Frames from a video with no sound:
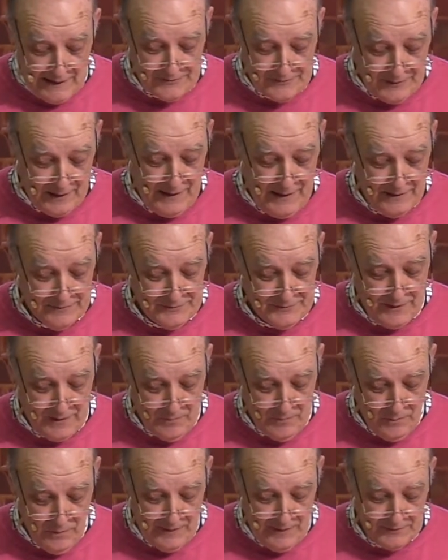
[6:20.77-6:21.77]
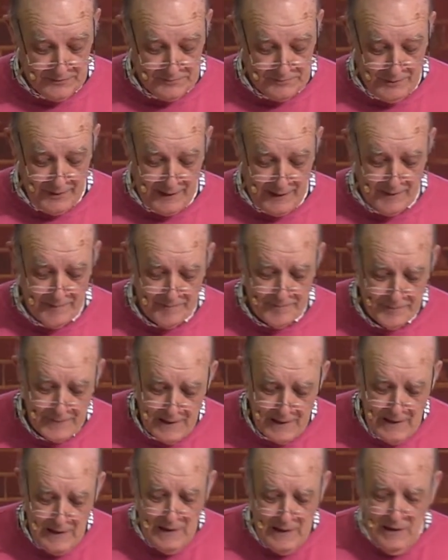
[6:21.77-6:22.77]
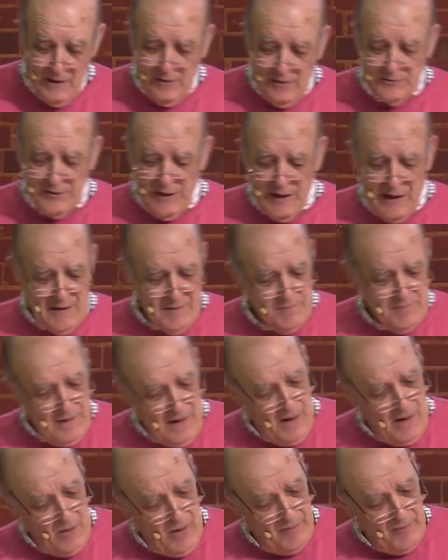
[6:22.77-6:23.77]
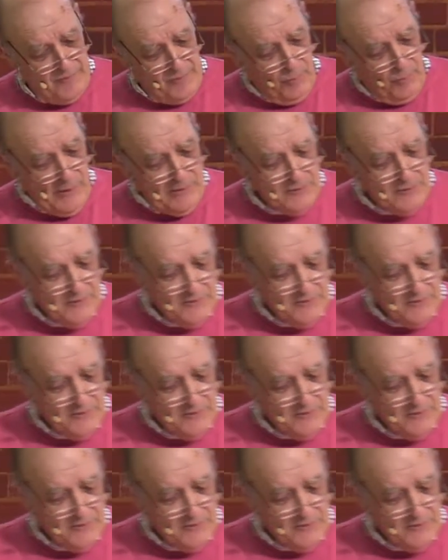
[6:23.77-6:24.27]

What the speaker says: as I will explain. So I went